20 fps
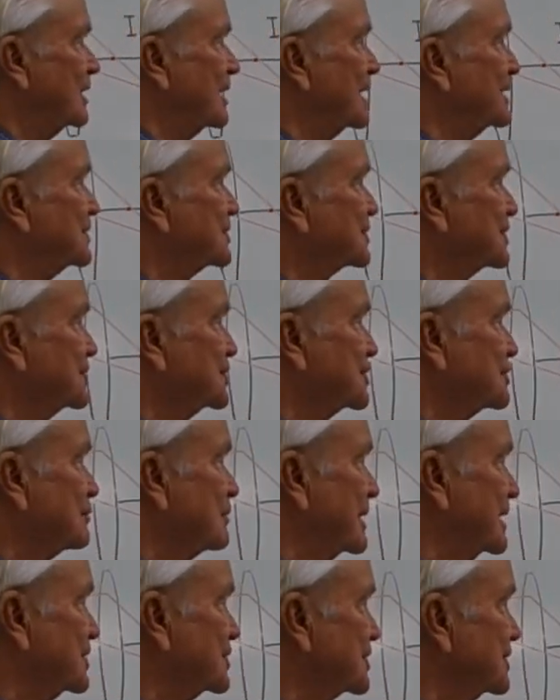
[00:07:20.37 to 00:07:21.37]

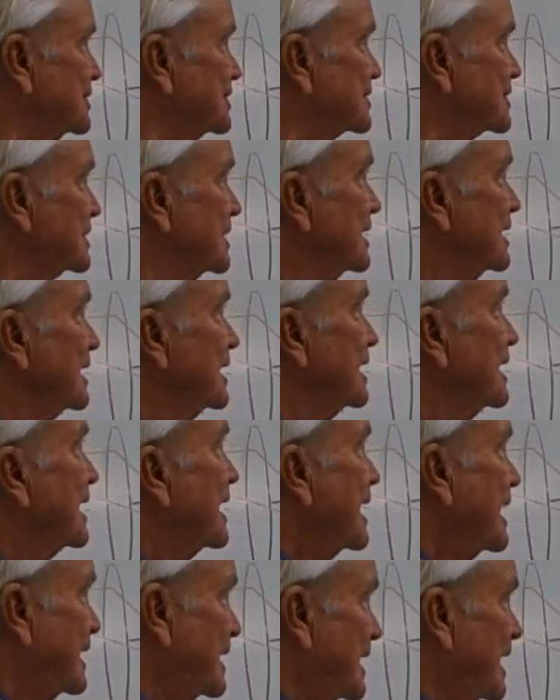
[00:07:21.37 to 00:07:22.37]
situations,
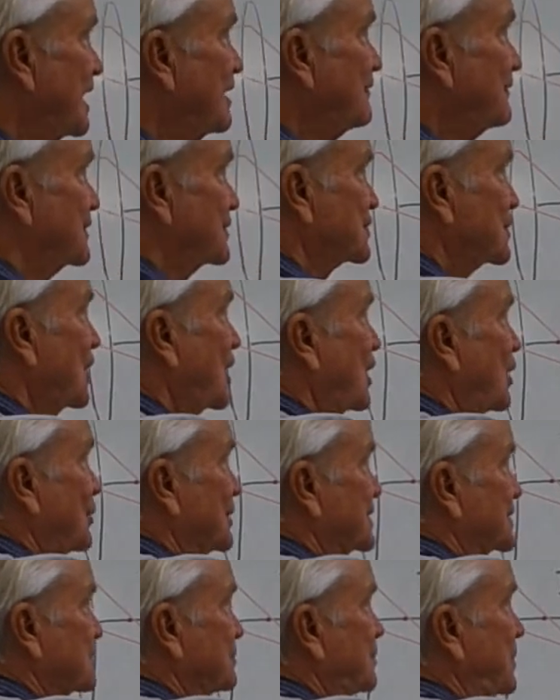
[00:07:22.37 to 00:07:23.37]
and f is
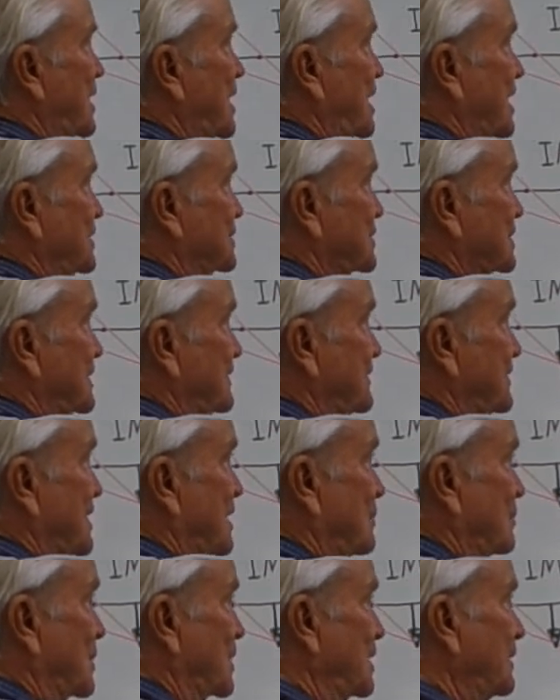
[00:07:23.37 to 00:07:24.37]
always a positive
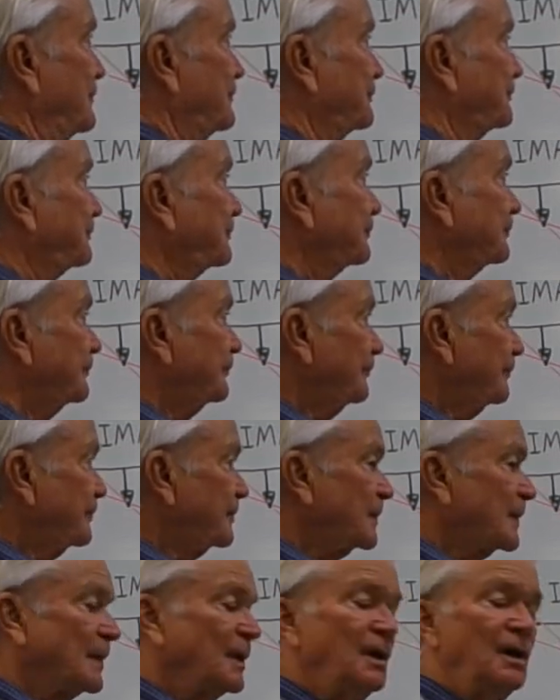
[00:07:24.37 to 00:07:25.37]
number,
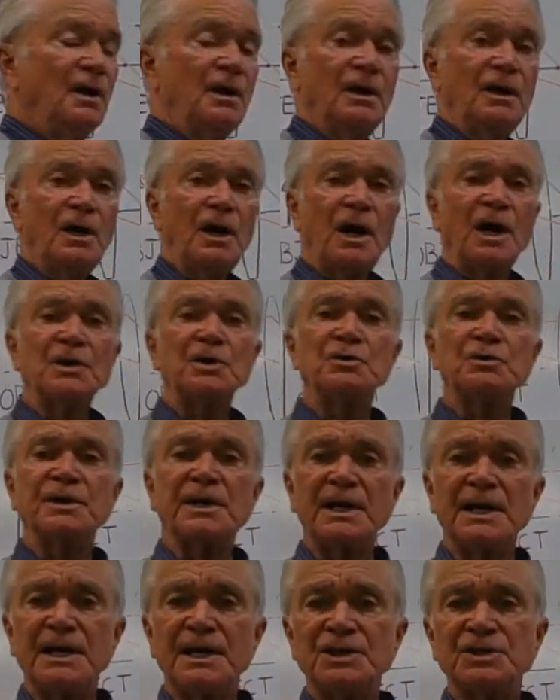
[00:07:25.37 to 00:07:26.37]
on
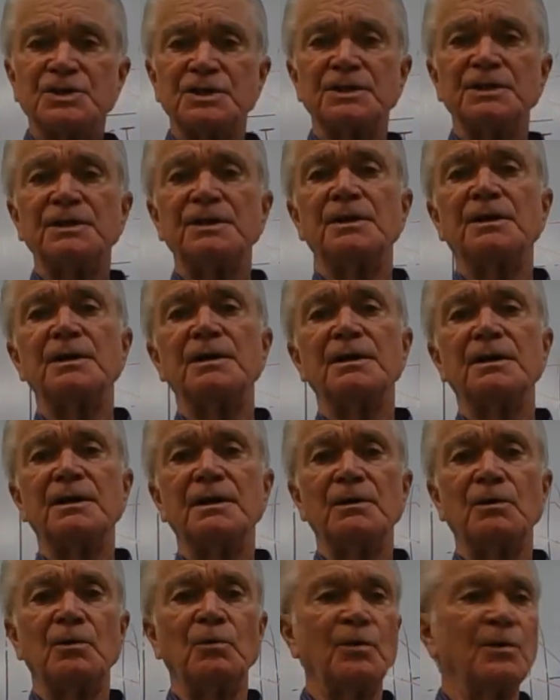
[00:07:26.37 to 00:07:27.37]
occasion,
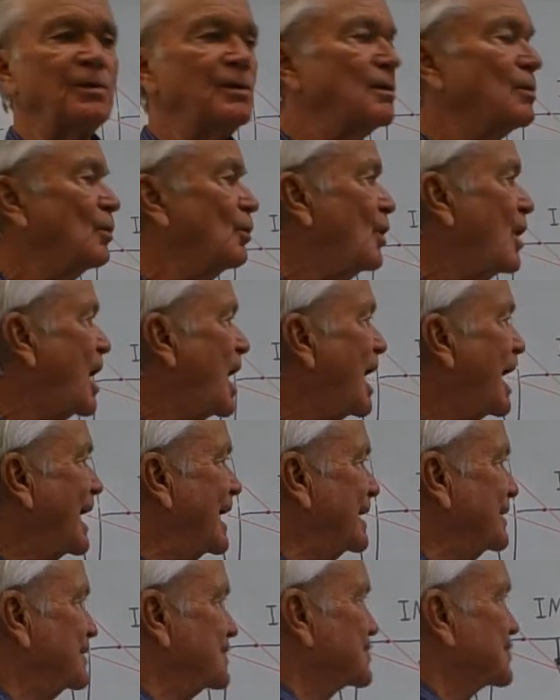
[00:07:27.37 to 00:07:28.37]

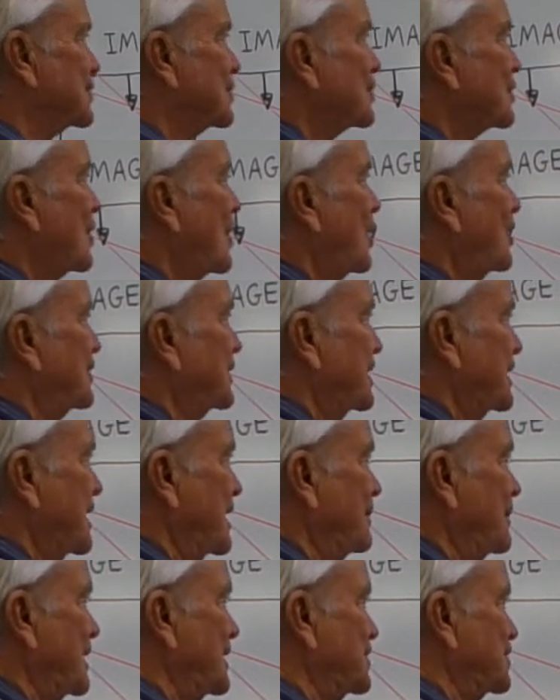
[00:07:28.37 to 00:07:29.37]
y, the so-called
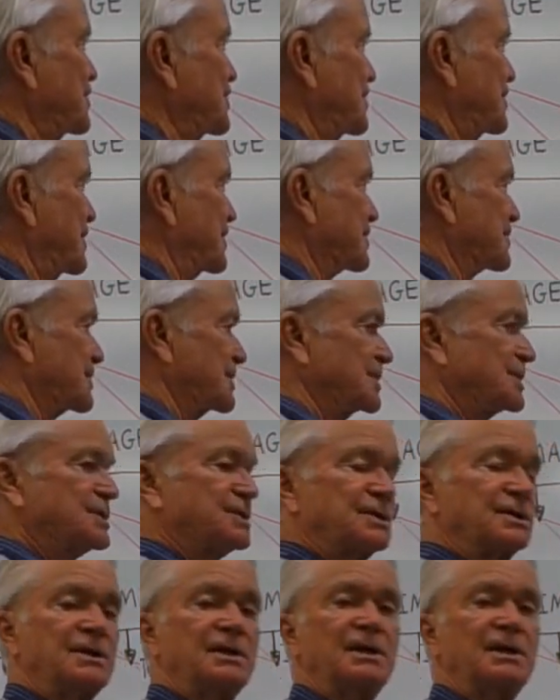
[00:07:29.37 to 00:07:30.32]
image distance,